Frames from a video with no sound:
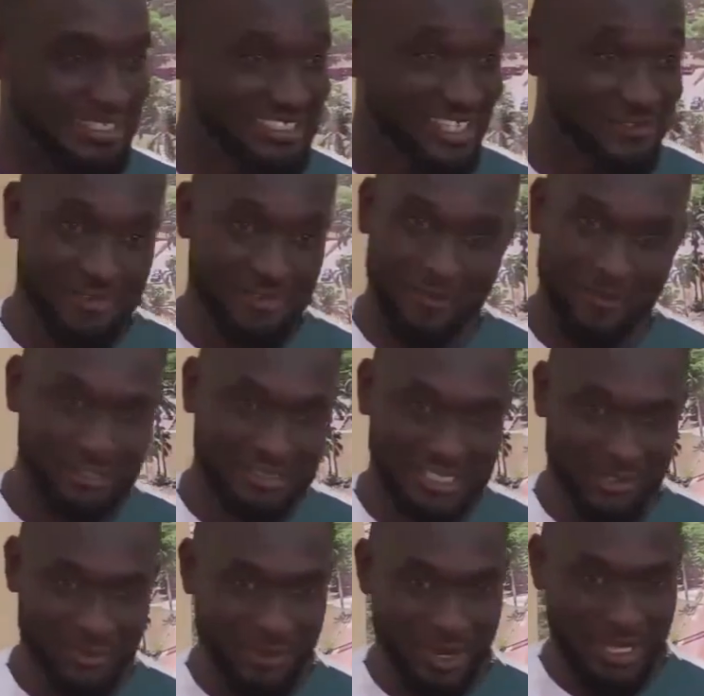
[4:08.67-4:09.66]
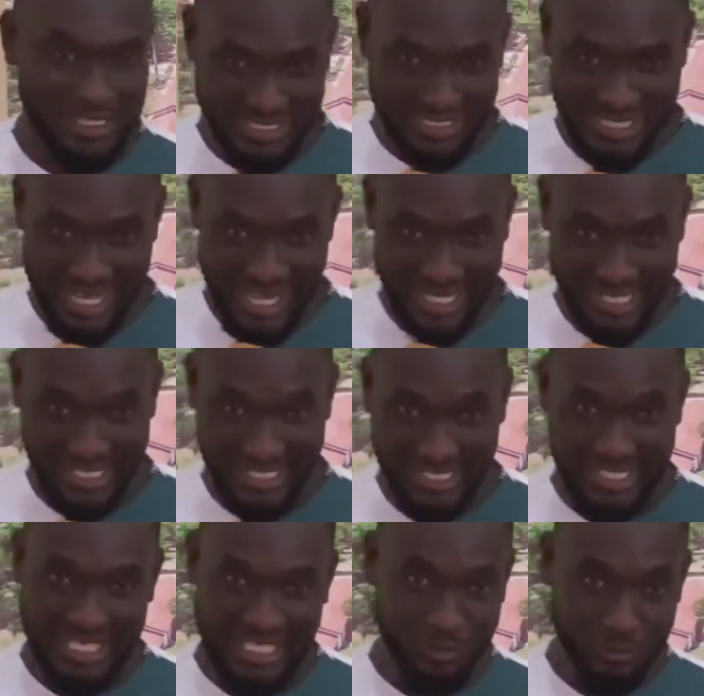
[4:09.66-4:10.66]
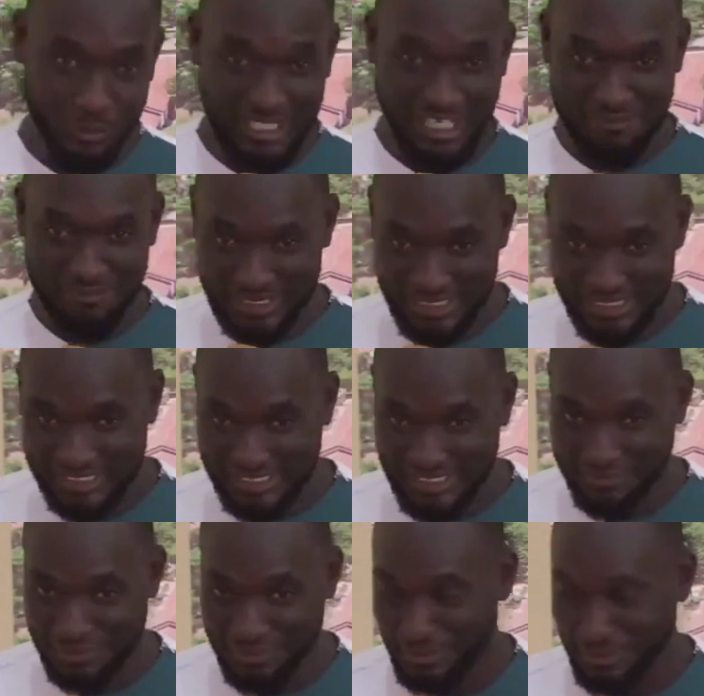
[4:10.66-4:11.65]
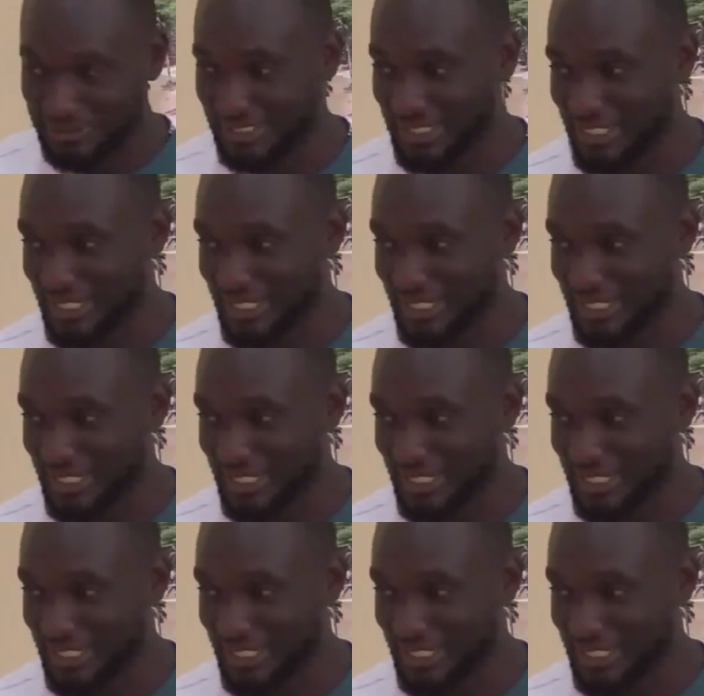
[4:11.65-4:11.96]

if I wanted wache in Ghana, it would not have been this difficult.